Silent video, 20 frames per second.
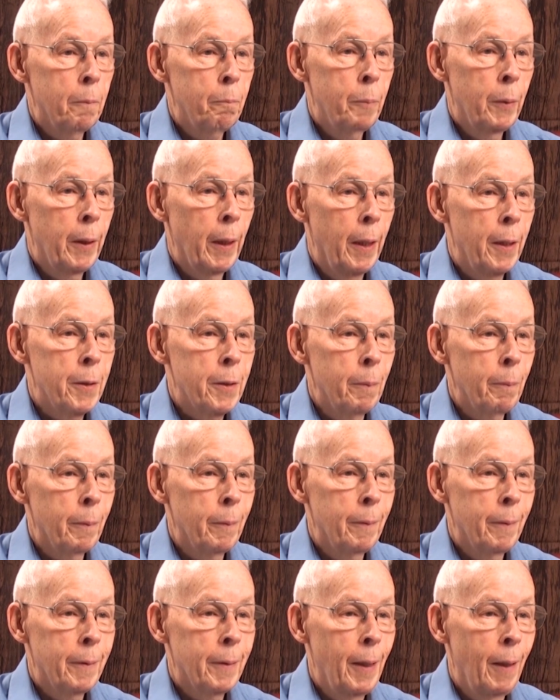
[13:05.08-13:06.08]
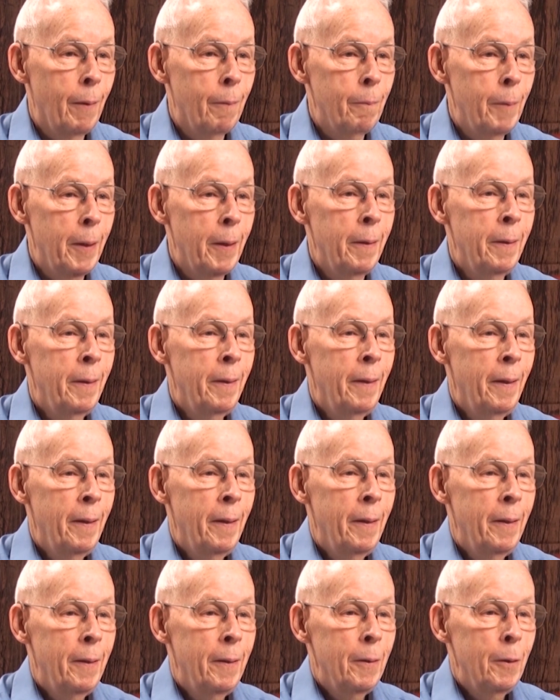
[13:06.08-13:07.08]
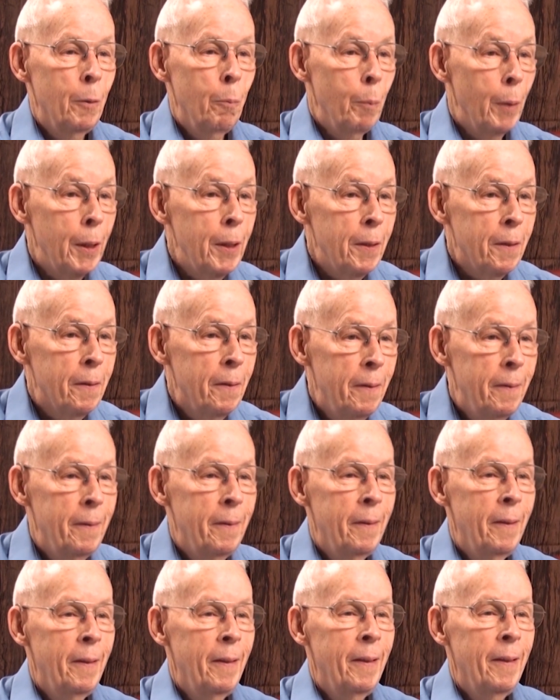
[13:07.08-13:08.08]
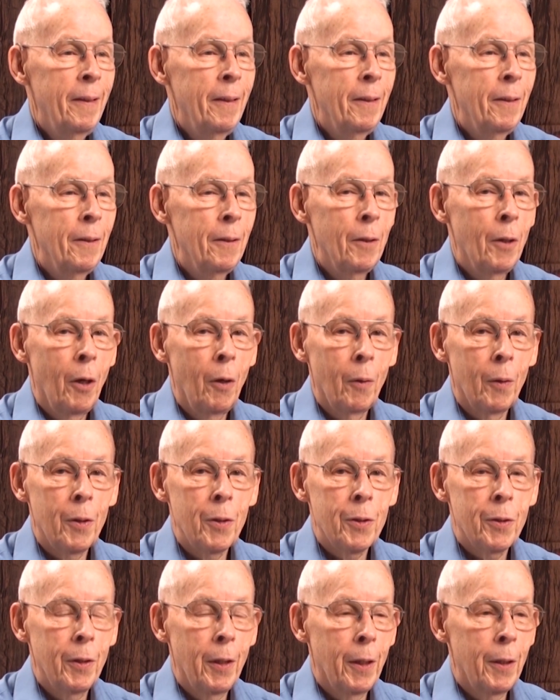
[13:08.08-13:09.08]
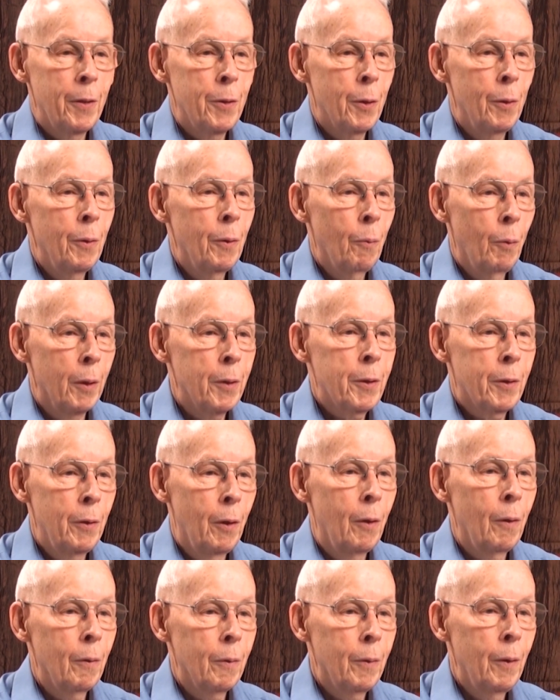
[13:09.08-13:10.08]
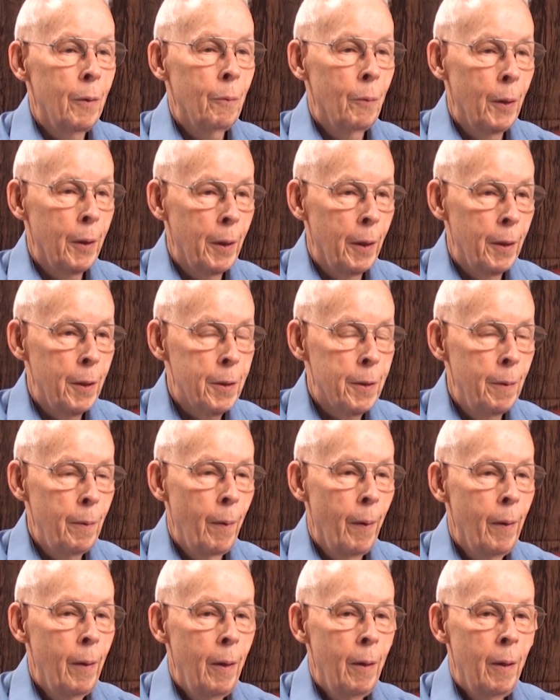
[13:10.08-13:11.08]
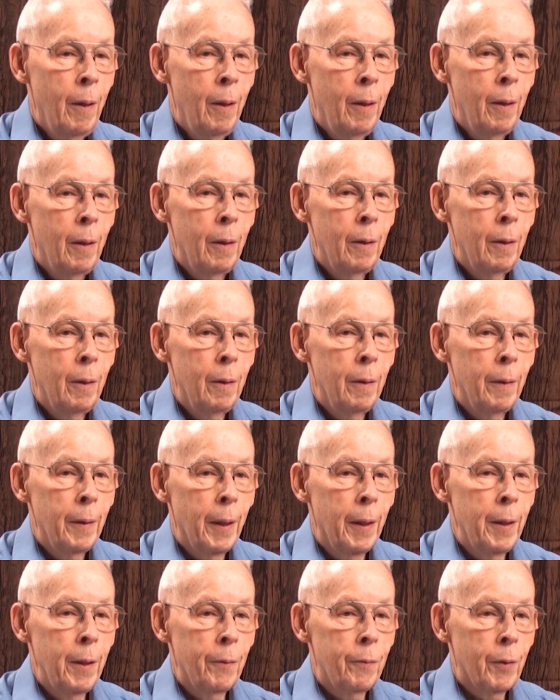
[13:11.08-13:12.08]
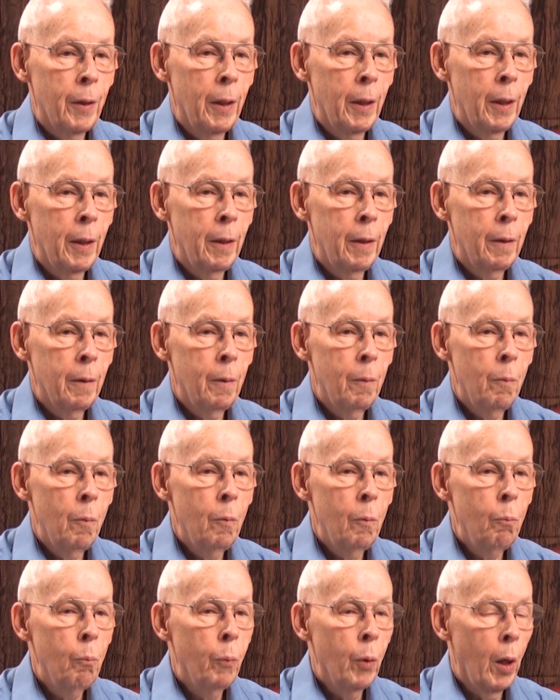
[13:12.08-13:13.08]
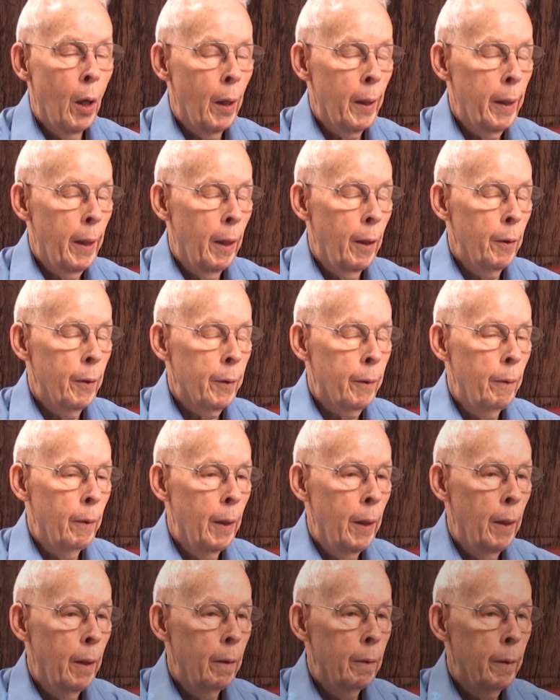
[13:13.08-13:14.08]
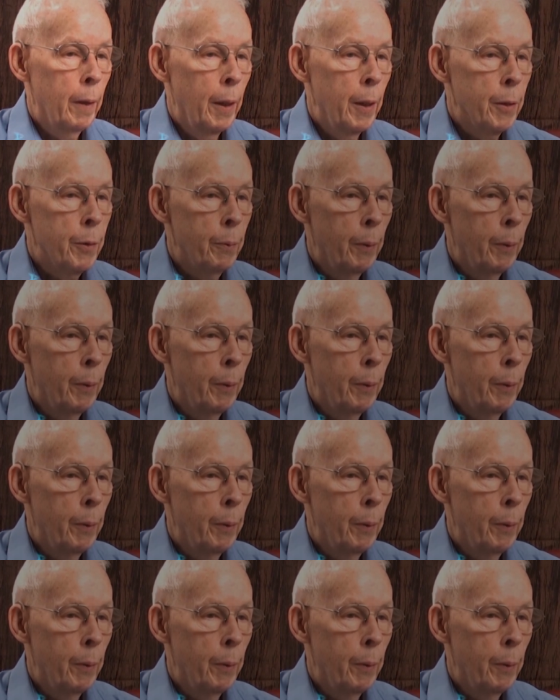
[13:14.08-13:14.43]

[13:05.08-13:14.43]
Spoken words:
potassium content, meat. All these things are what's called radiation. Anything brought out of the ground has